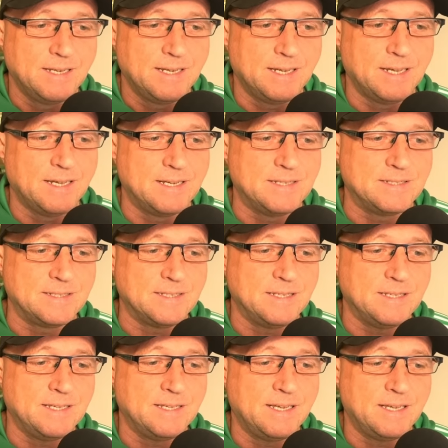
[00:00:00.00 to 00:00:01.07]
And
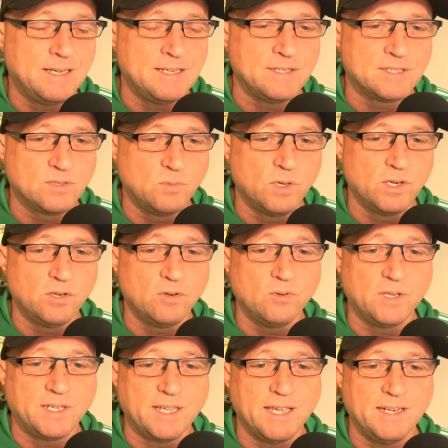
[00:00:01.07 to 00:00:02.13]
it's the one and
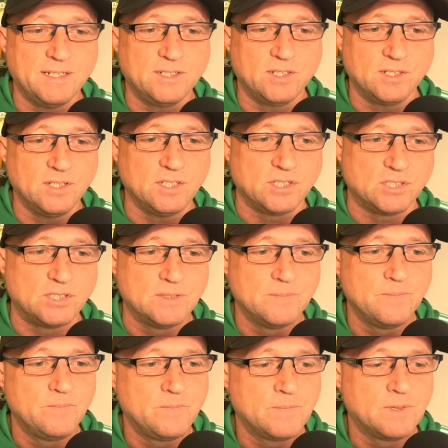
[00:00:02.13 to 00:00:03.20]
only Kenny Dalglish.
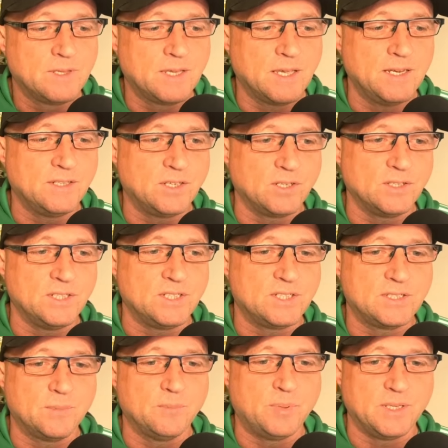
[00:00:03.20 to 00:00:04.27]
Kenny
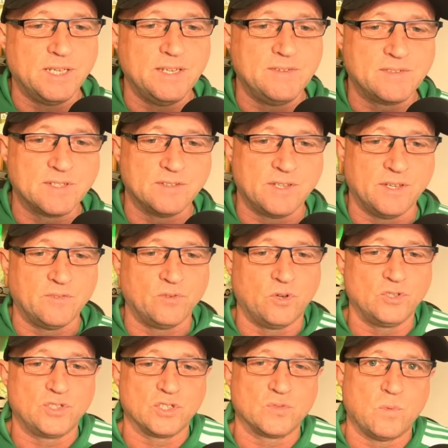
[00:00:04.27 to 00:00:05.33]
Dalglish believes that
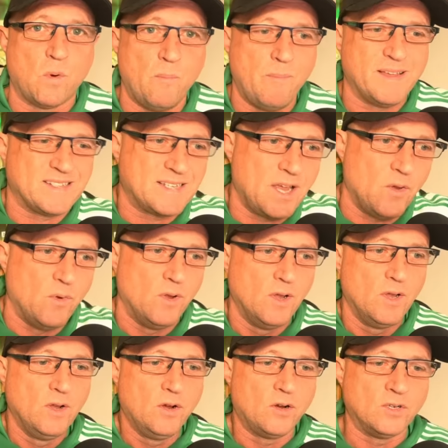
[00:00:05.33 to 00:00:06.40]
Rodgers will miss out
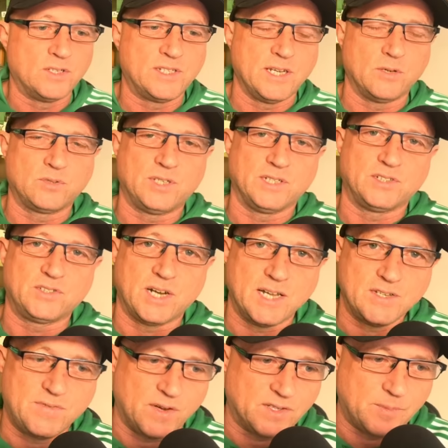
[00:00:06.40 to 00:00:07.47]
on Celtic
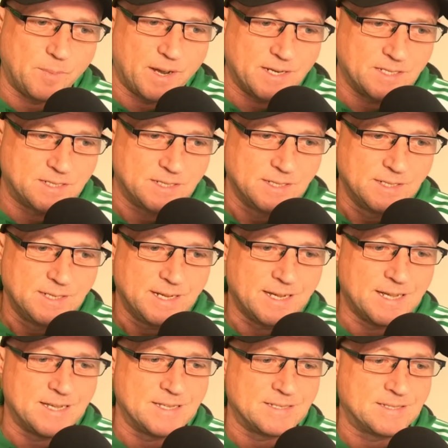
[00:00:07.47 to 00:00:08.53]
transfer demands.
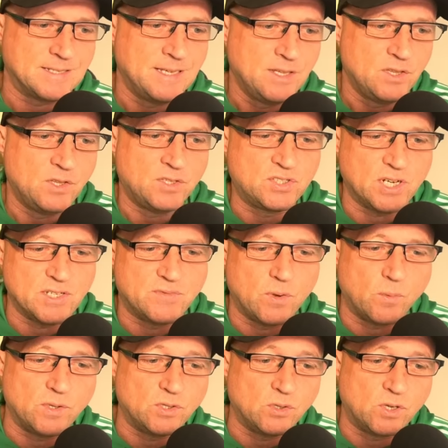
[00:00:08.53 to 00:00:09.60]
As the transfer
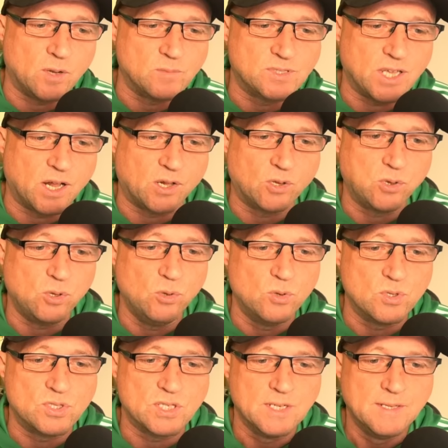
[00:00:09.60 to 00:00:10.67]
window comes to a
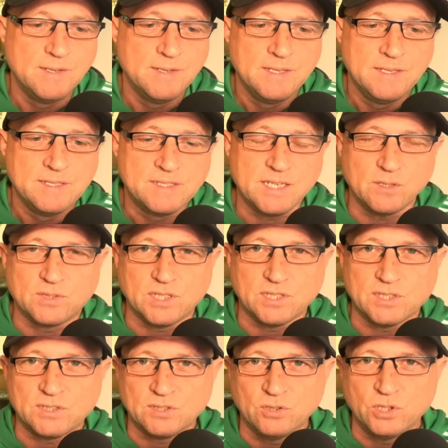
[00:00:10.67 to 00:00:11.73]
close, Celtic
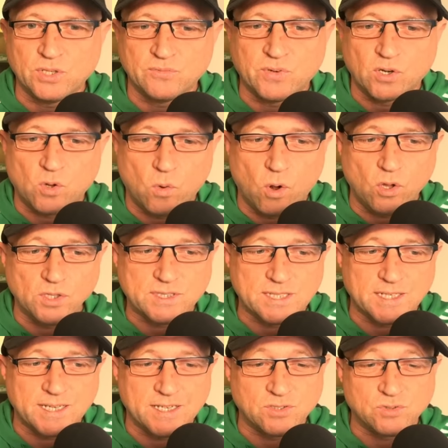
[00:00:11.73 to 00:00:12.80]
looking for
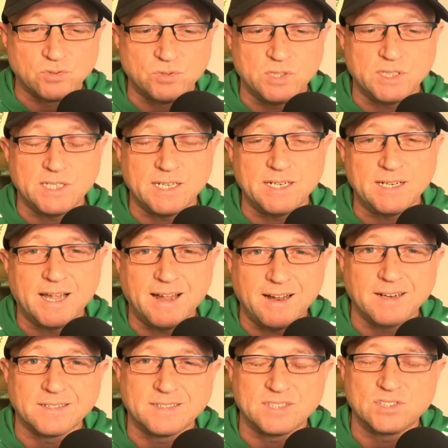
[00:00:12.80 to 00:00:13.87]
quality, it's really
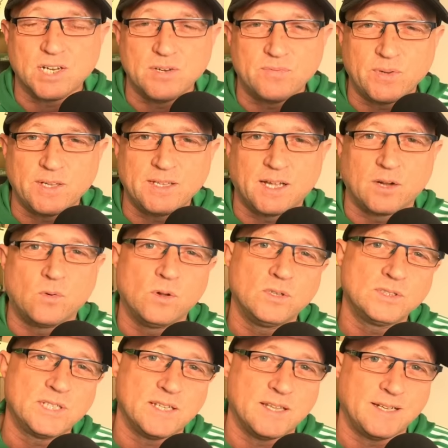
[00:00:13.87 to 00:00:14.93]
hard to try and find that
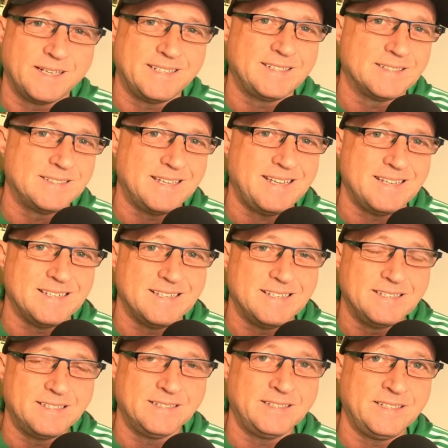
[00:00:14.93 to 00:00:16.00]
quality the
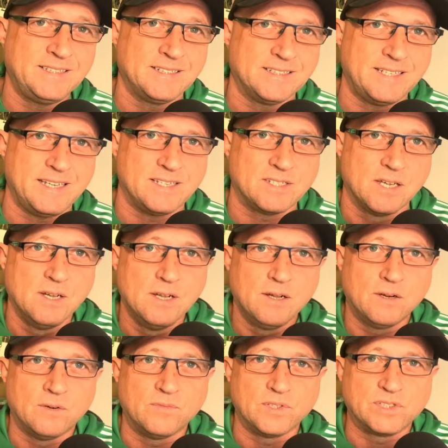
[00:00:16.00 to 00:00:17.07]
later days
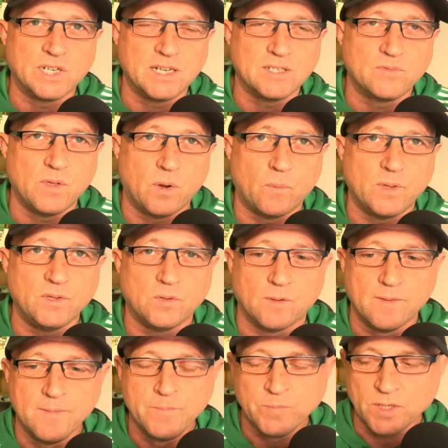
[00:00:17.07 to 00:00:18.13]
of the transfer window.
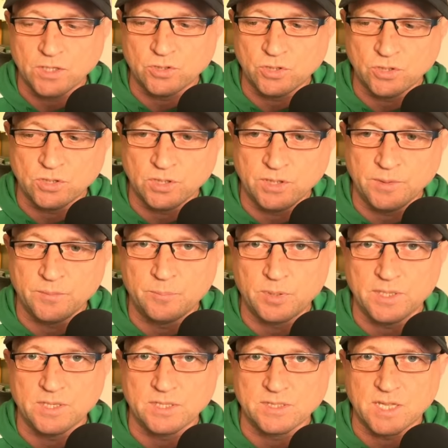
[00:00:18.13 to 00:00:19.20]
It's usually
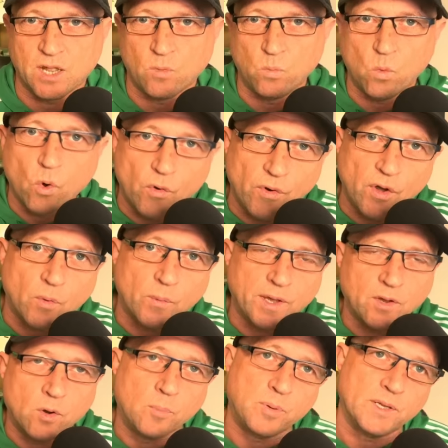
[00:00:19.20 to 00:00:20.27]
players that are wanting the way
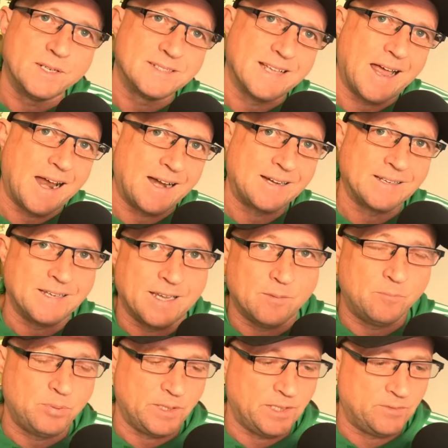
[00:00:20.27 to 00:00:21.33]
or players that aren't
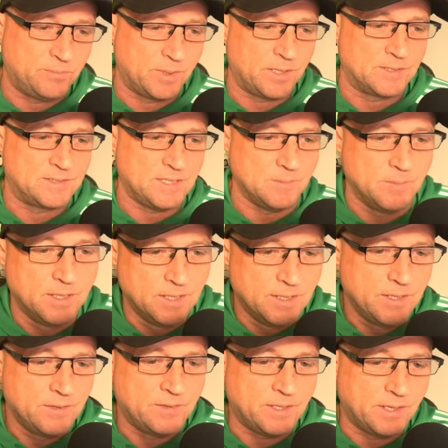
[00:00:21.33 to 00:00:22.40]
getting played by their team
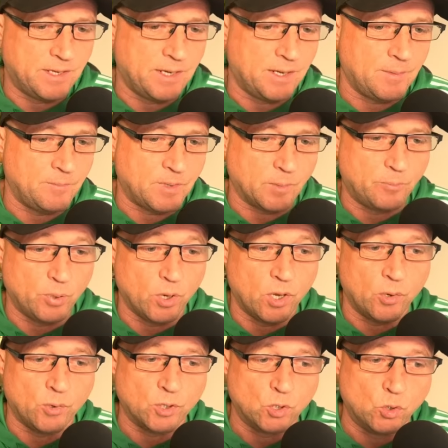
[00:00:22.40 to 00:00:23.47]
that get put
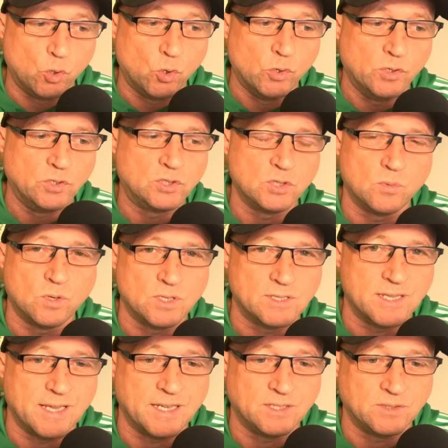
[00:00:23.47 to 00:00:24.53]
out on loan towards
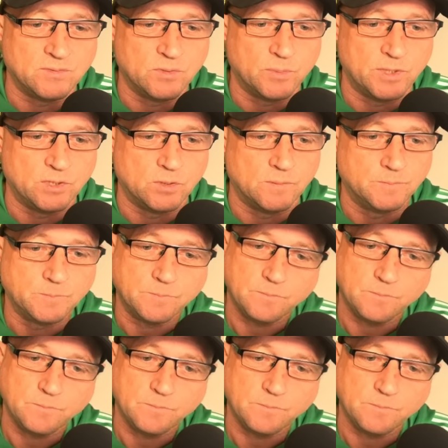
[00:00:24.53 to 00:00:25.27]
the end of the window.